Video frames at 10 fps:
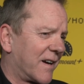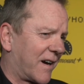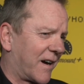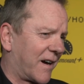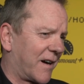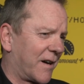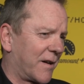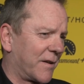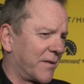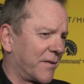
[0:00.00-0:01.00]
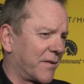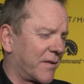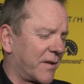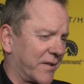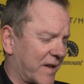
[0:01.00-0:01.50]
uh,
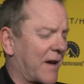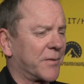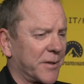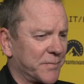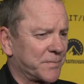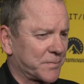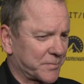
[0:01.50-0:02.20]
is after him.